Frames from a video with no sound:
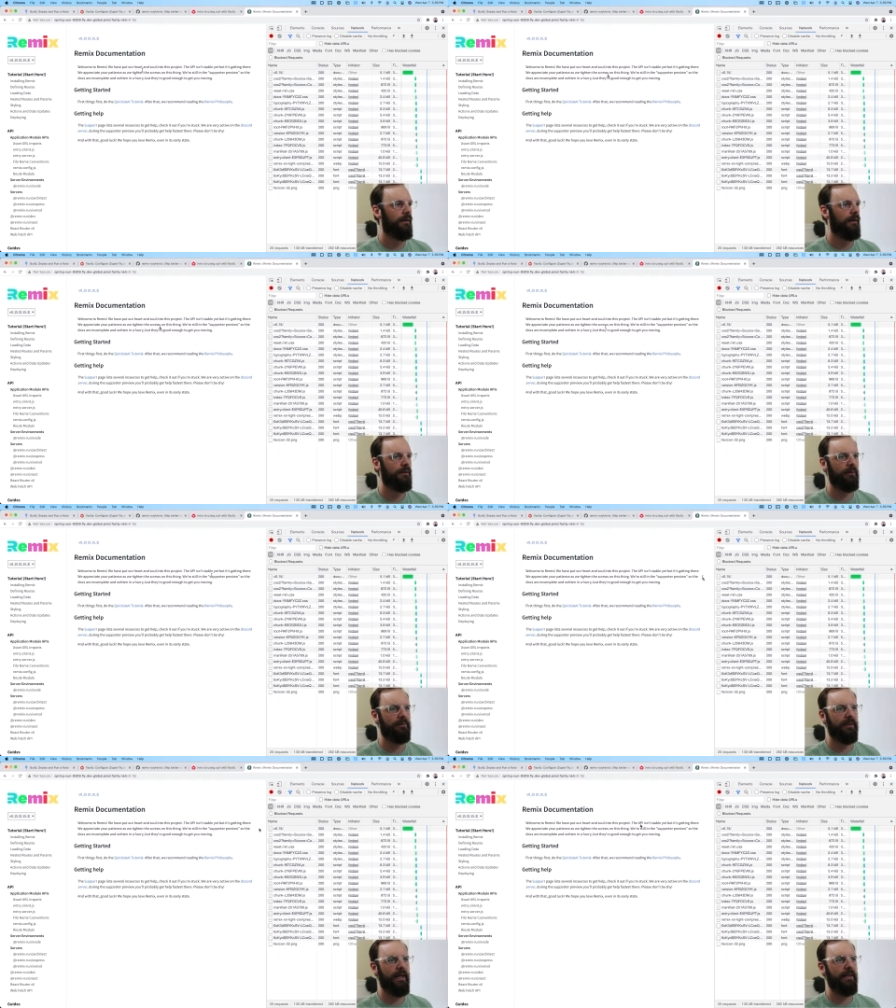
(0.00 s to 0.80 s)
It's up
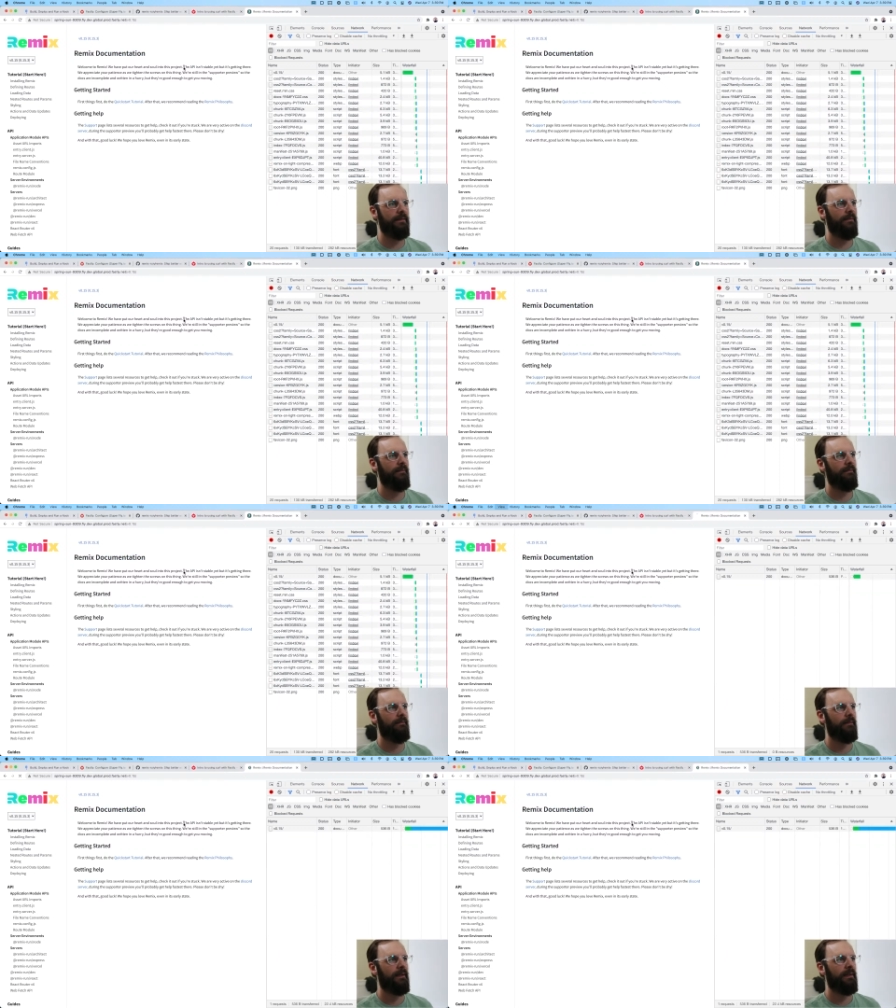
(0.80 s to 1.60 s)
to date.
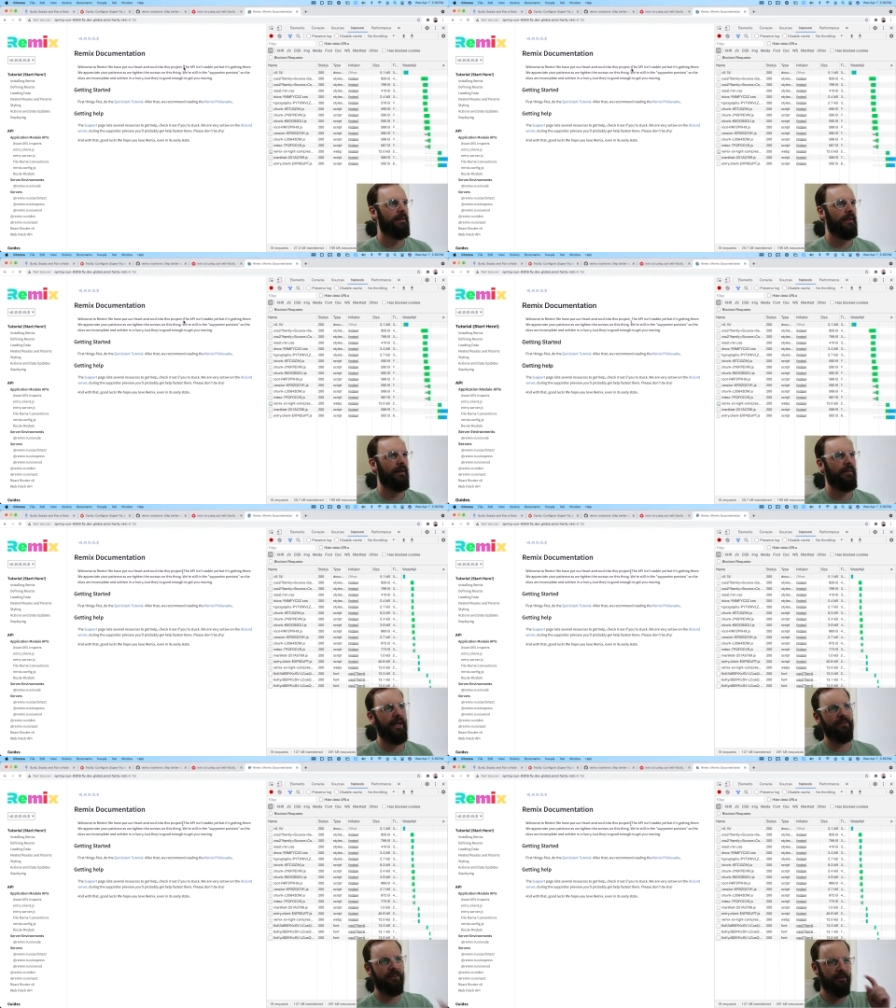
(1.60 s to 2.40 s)
And now
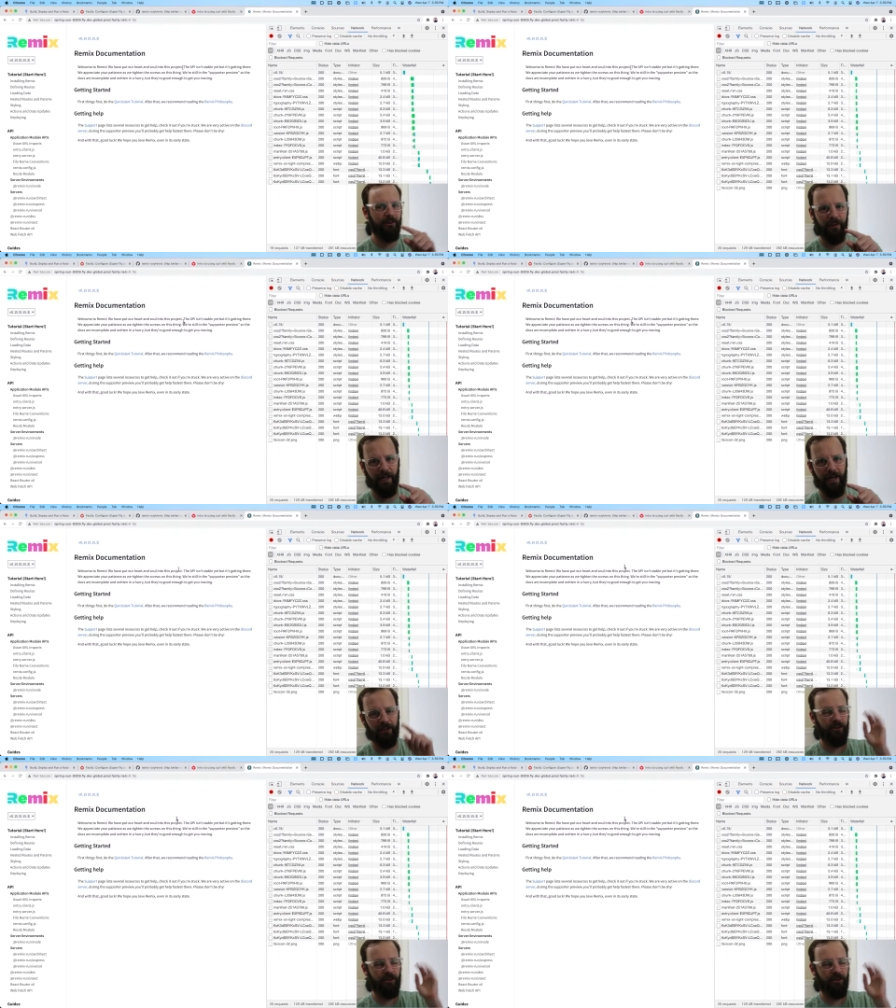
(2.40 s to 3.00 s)
that's the new cache.